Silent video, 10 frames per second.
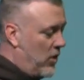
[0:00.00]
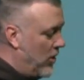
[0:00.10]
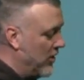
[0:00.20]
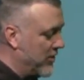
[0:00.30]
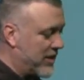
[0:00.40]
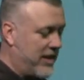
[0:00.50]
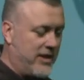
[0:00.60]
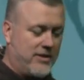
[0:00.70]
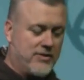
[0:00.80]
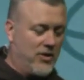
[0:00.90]
All of the
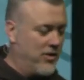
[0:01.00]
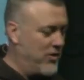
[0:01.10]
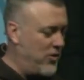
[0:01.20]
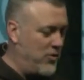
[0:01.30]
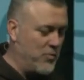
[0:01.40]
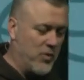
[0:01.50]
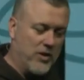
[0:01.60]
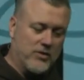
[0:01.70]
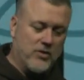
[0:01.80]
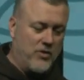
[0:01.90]
kids, all of the
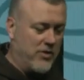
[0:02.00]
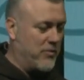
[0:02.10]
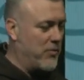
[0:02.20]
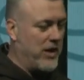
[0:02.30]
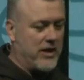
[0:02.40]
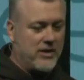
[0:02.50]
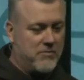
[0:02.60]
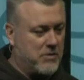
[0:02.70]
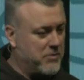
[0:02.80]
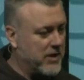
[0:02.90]
homeworks, all of the running
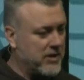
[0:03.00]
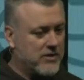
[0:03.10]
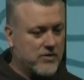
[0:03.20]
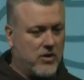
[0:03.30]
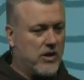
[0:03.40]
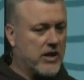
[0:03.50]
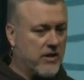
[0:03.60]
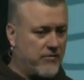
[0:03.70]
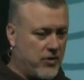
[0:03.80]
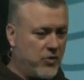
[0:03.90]
them to places, all, like,
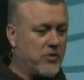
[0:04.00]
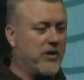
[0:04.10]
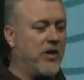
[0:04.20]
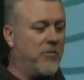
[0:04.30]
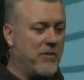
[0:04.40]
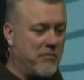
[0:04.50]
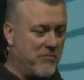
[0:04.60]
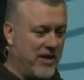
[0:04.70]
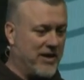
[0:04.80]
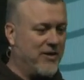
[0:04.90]
if you could help me
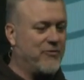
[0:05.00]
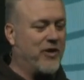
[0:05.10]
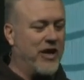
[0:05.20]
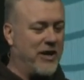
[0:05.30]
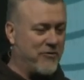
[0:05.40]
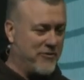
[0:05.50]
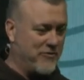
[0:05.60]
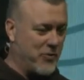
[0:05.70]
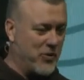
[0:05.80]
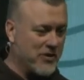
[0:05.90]
Monday to Friday from
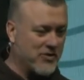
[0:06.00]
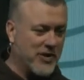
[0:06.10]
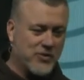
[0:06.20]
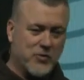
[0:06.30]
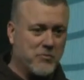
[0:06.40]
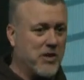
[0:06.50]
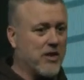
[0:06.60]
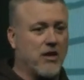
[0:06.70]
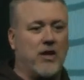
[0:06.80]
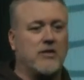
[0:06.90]
4 to 6 would be a
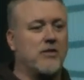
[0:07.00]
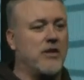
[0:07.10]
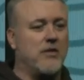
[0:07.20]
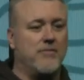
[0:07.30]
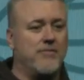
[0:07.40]
godsend.